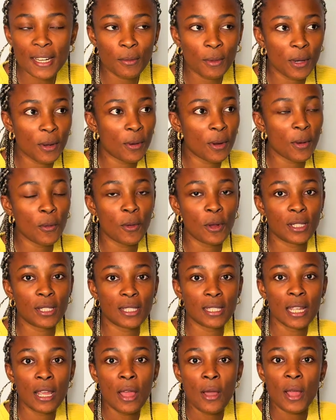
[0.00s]
We don't know what's
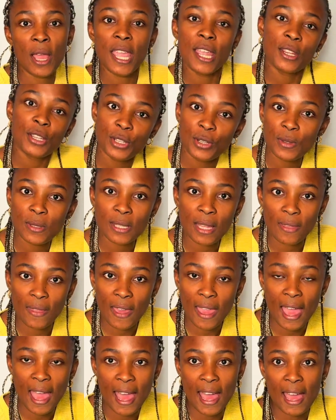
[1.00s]
issues that they
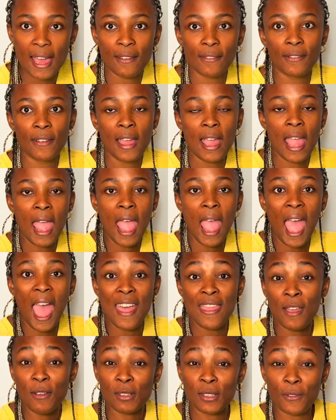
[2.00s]
have." And
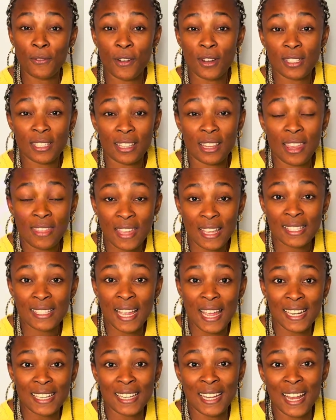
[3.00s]
that was the first thing that they
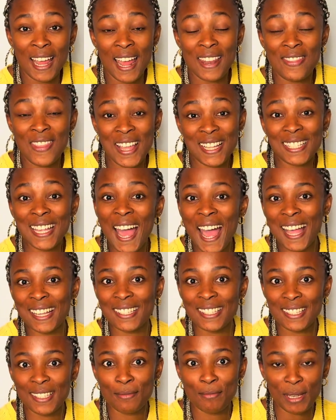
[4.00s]
said, and they
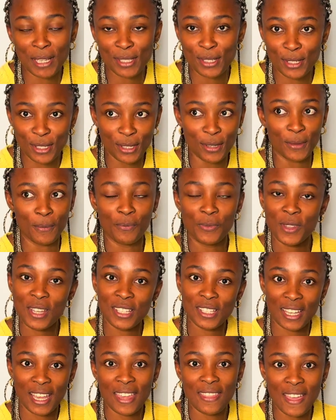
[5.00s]
tasked me to do
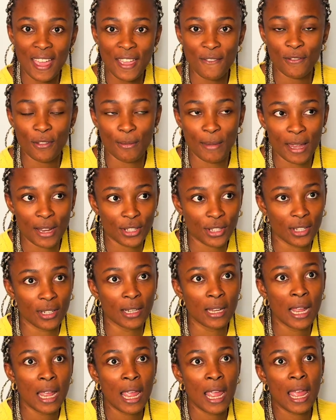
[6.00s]
to get that information.
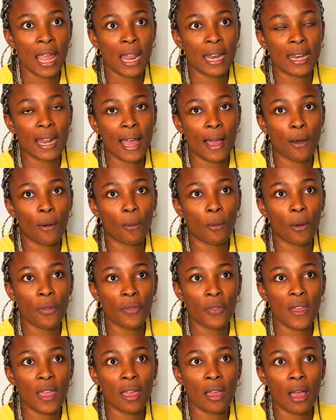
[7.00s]
Now, one
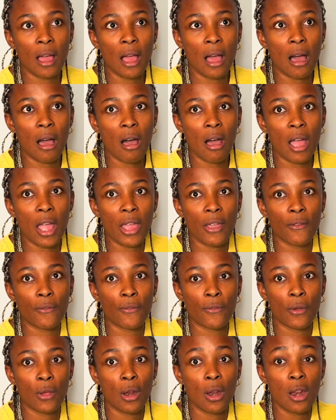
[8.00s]
thing I've
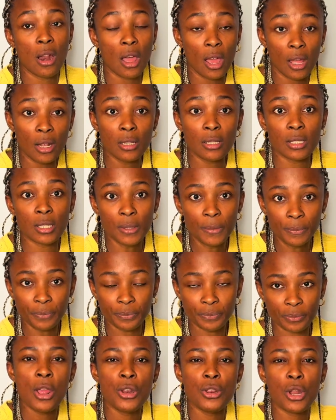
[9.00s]
learnt,
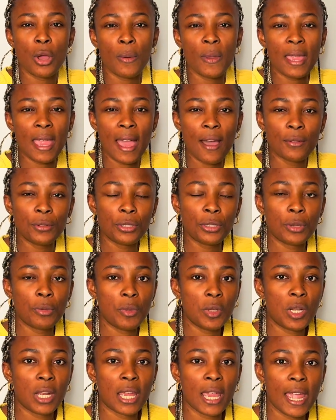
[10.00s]
knowing how to
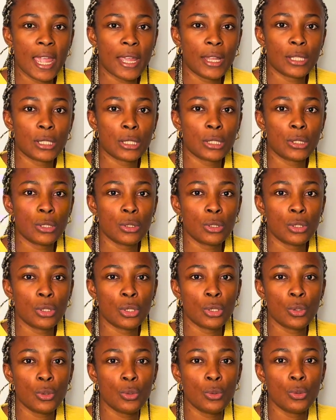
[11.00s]
communicate
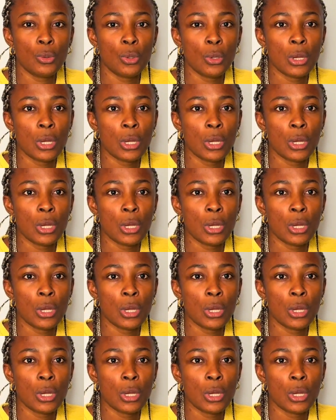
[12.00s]
to